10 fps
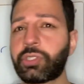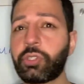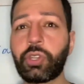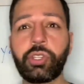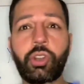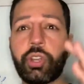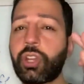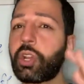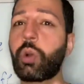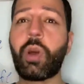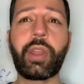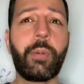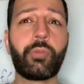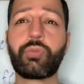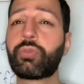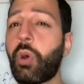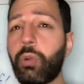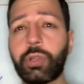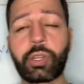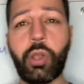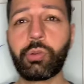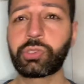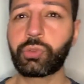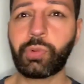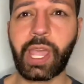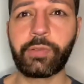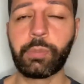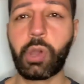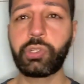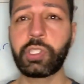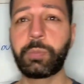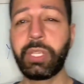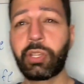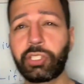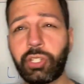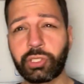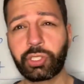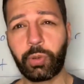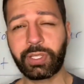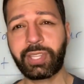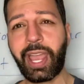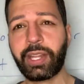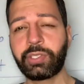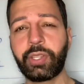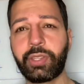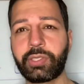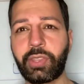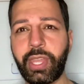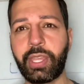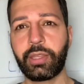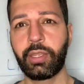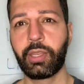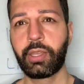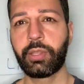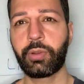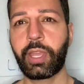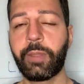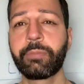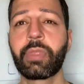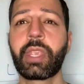So you're gonna go on a roller coaster ride of emotions because you're so attached to this thing, okay?